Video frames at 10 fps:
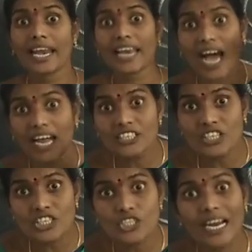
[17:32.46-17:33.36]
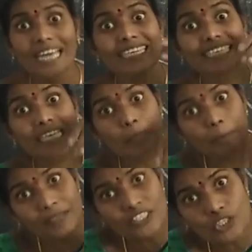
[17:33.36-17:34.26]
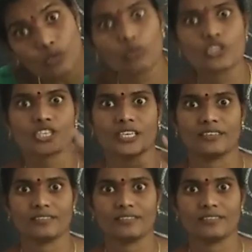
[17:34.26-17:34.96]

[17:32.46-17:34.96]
largest and deepest ocean.